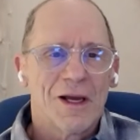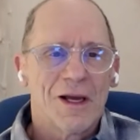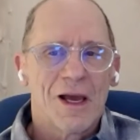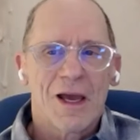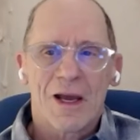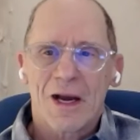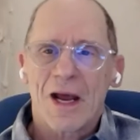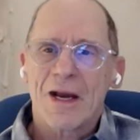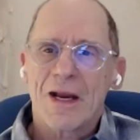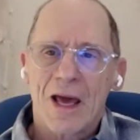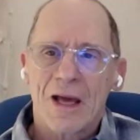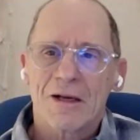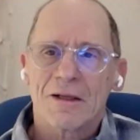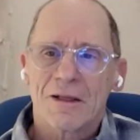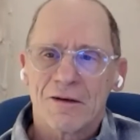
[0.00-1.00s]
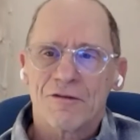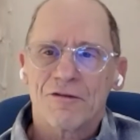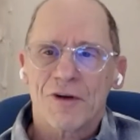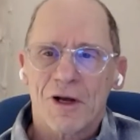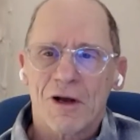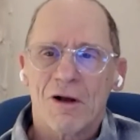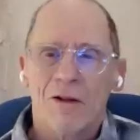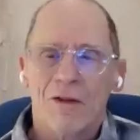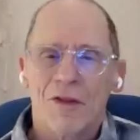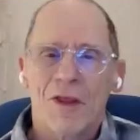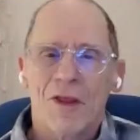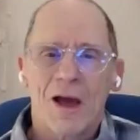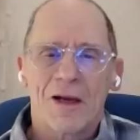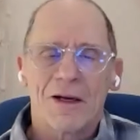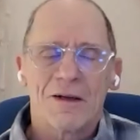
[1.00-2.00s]
And I'd had a difficult
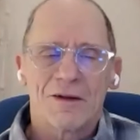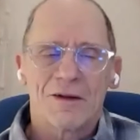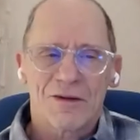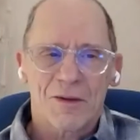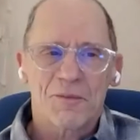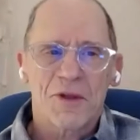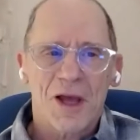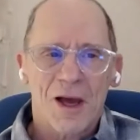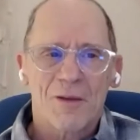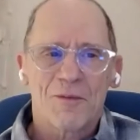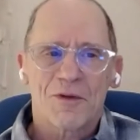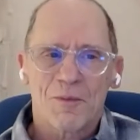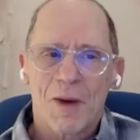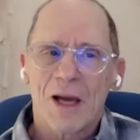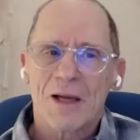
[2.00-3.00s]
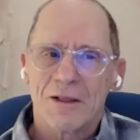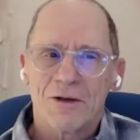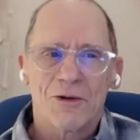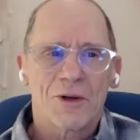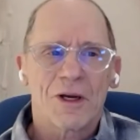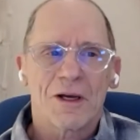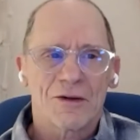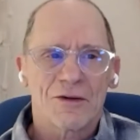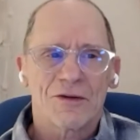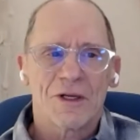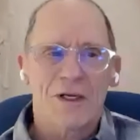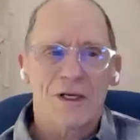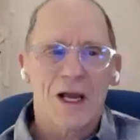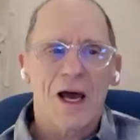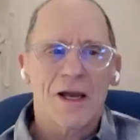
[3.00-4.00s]
night. Sometimes my dukkha is
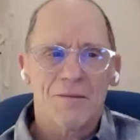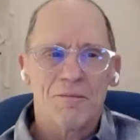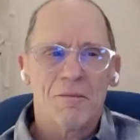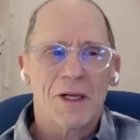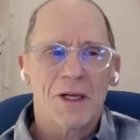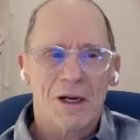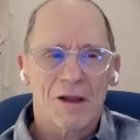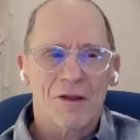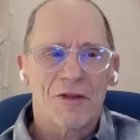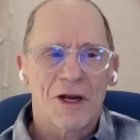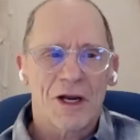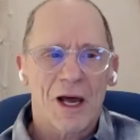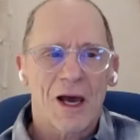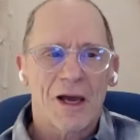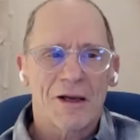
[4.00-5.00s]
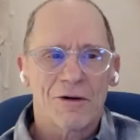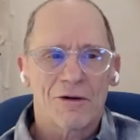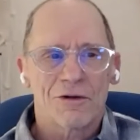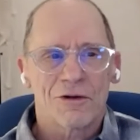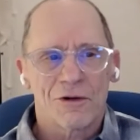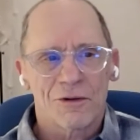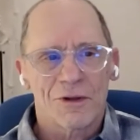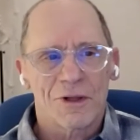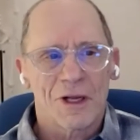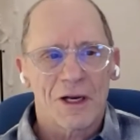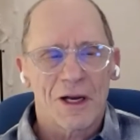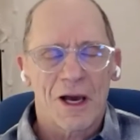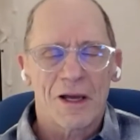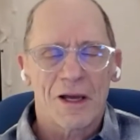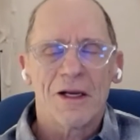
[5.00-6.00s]
in night, middle of the night or during the
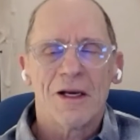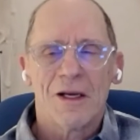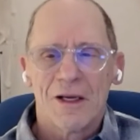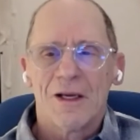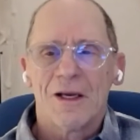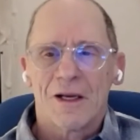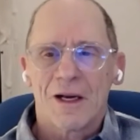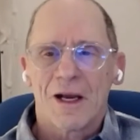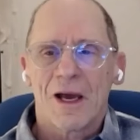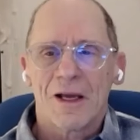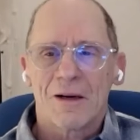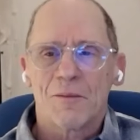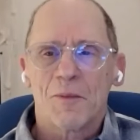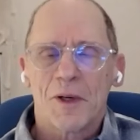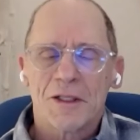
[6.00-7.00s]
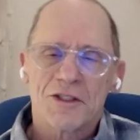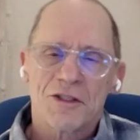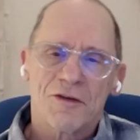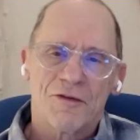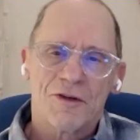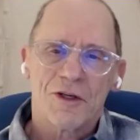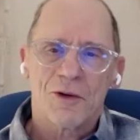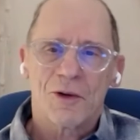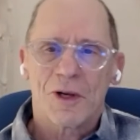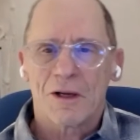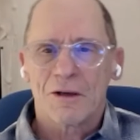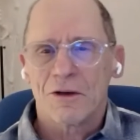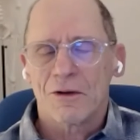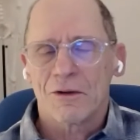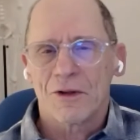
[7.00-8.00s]
night. I had a bunch of
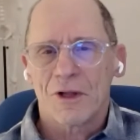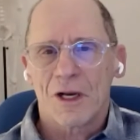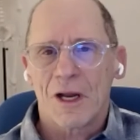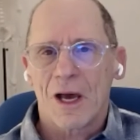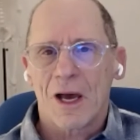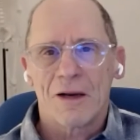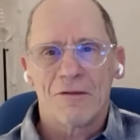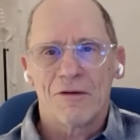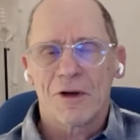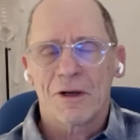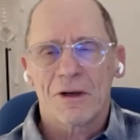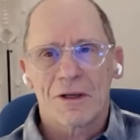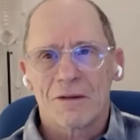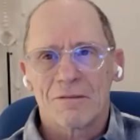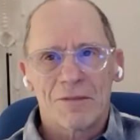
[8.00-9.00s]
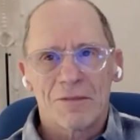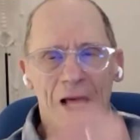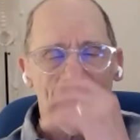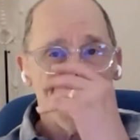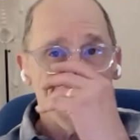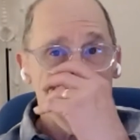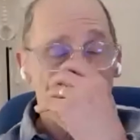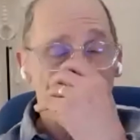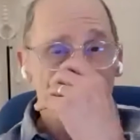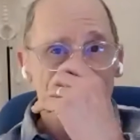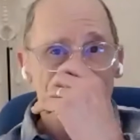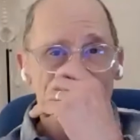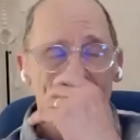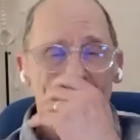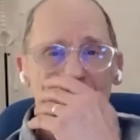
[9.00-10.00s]
dukkha during the night, very not
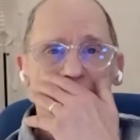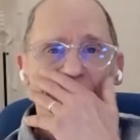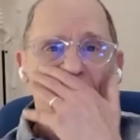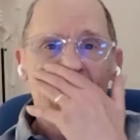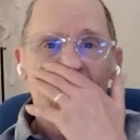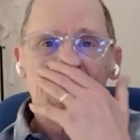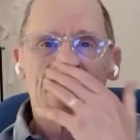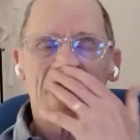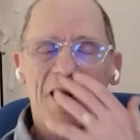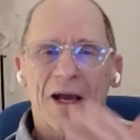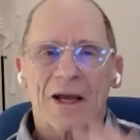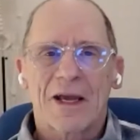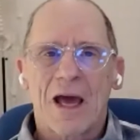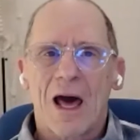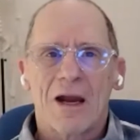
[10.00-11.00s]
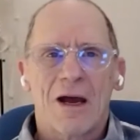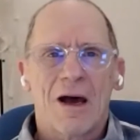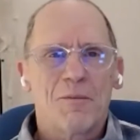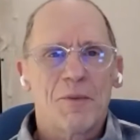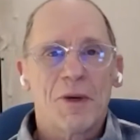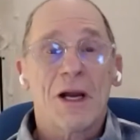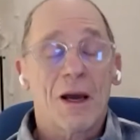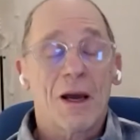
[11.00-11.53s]
happy. And I got up and I